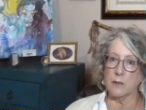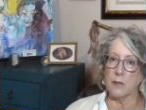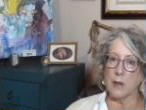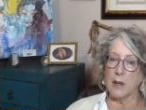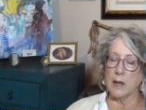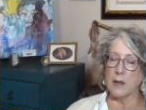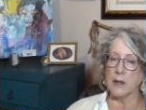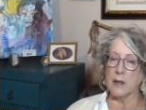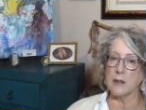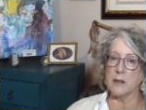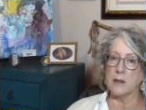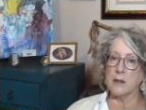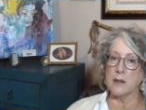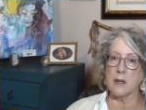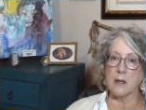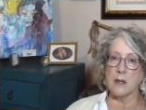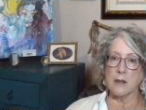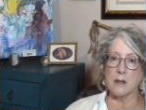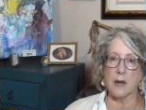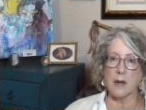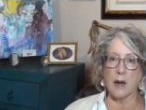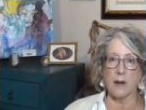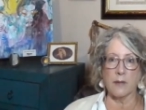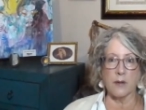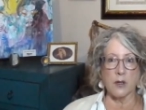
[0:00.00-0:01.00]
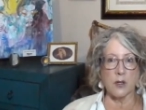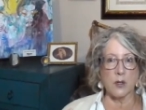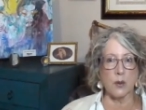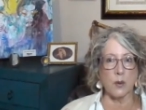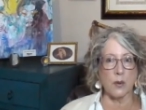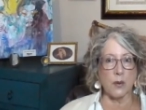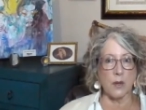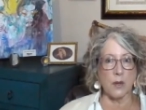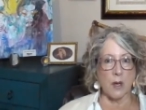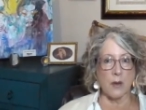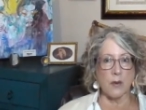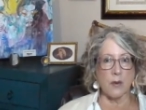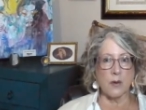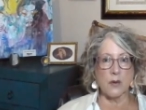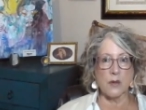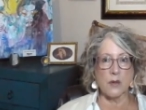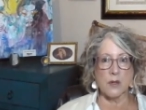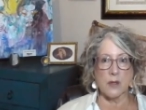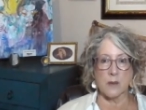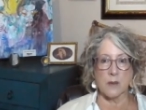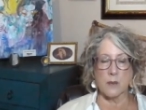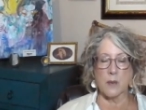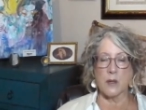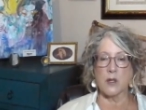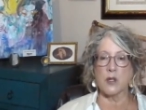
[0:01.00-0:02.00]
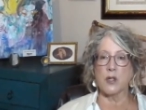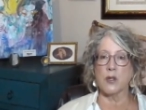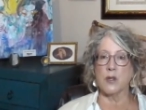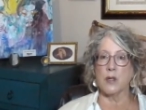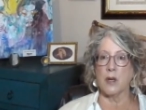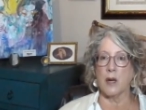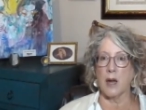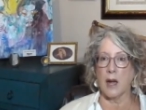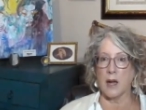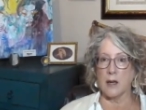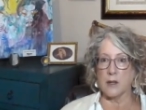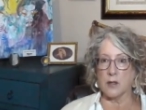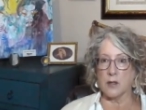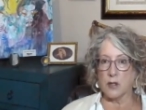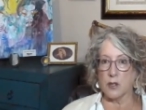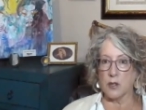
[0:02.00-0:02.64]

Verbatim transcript: And it doesn't have to do with others as much as it has